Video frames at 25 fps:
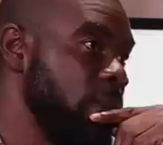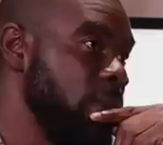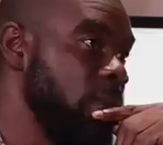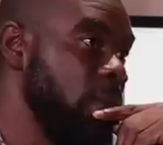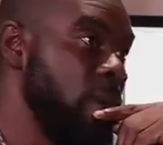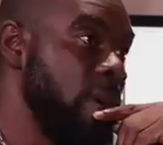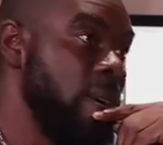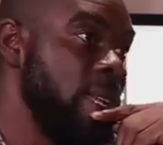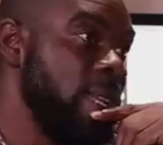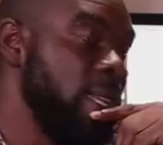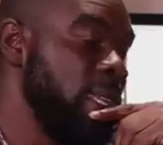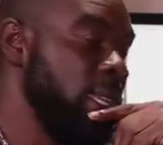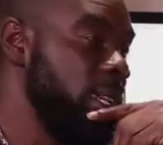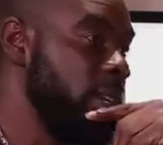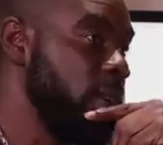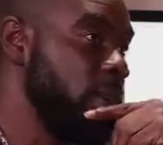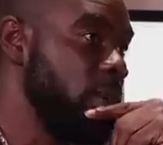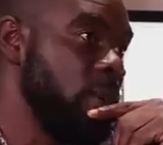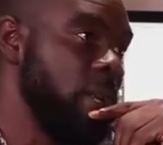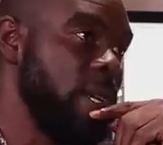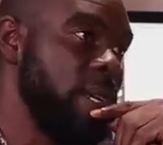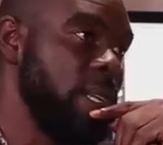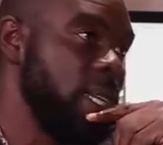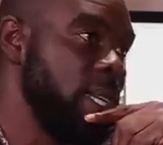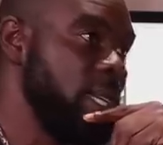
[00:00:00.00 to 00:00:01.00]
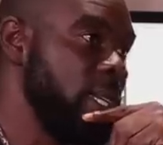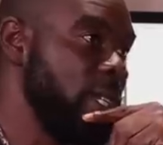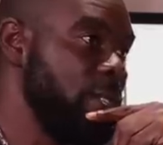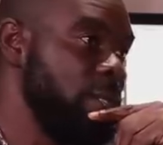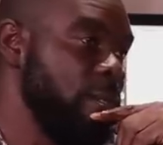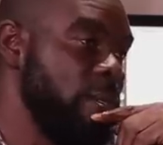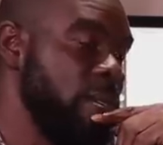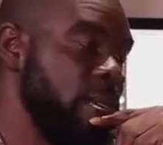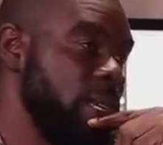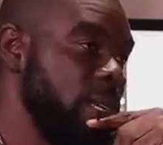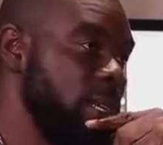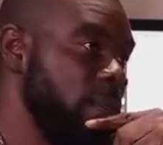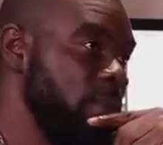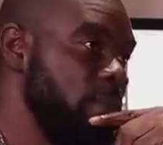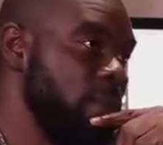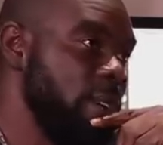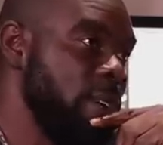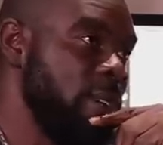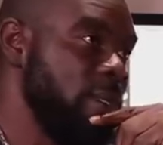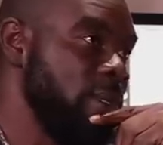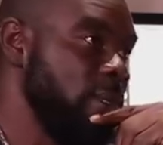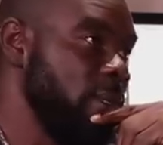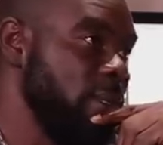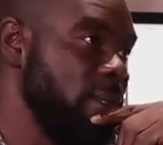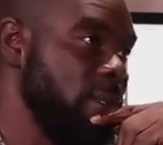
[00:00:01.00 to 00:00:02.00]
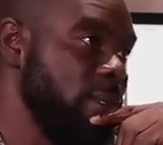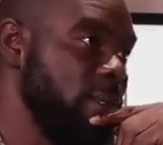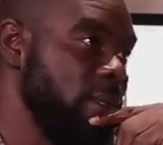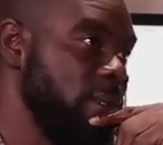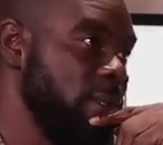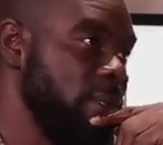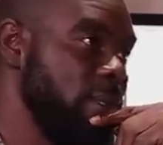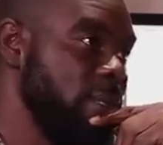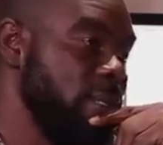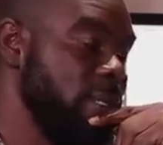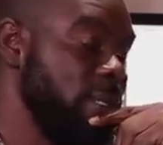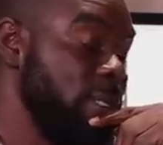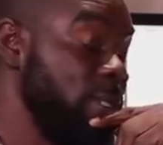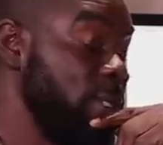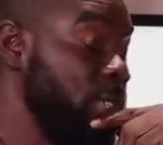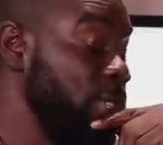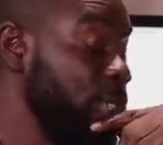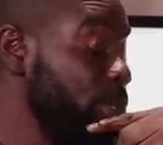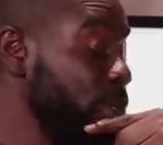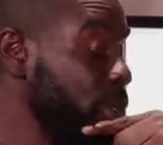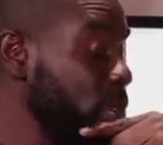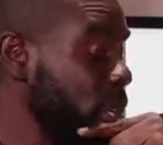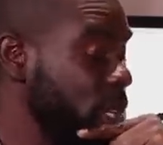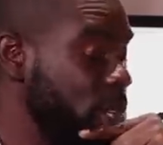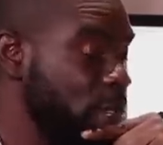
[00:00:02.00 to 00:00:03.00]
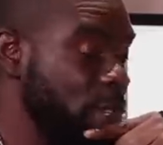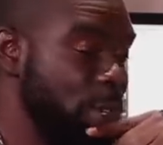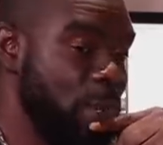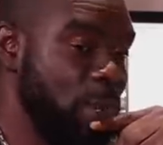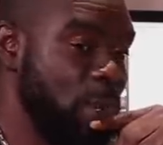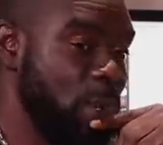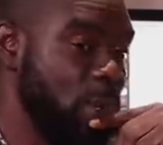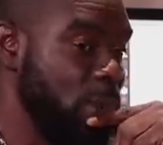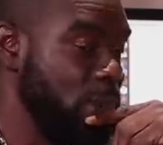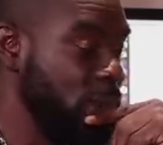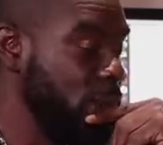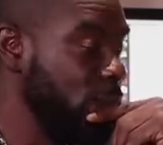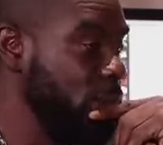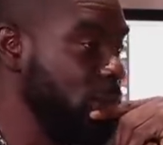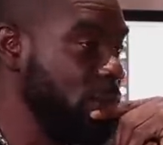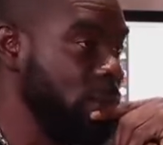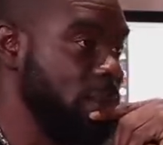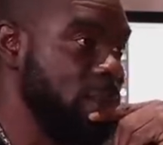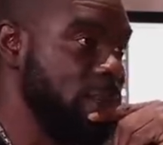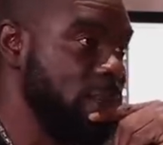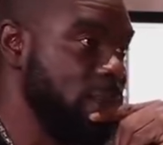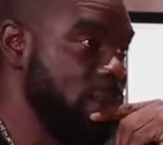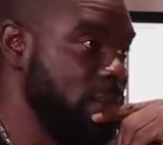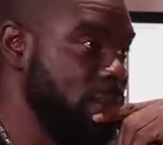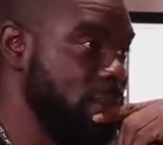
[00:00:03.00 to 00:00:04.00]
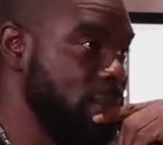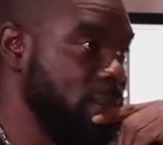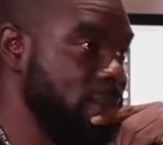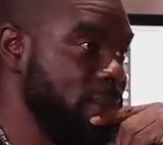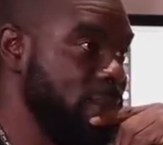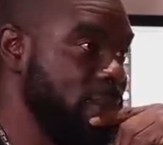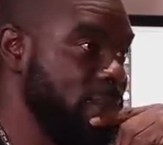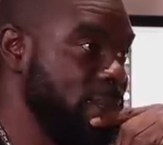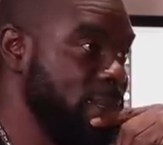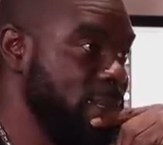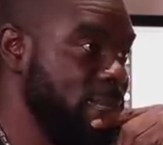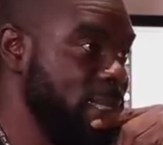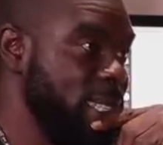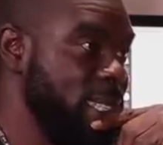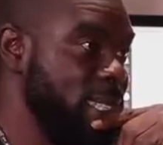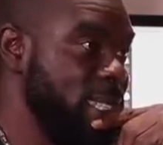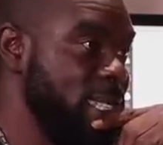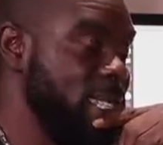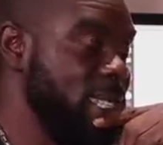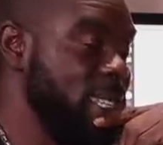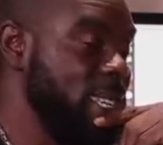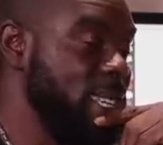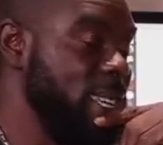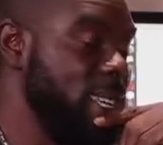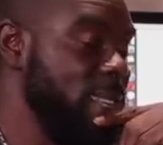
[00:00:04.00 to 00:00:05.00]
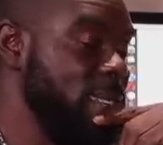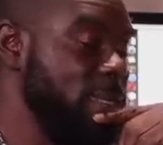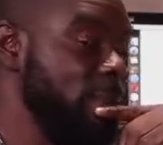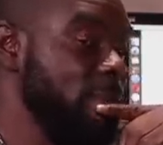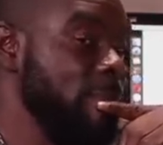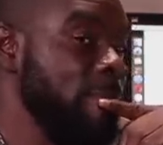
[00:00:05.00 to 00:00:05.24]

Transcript: One year wow. worth of training, bro. Yeah. Straight through. You see.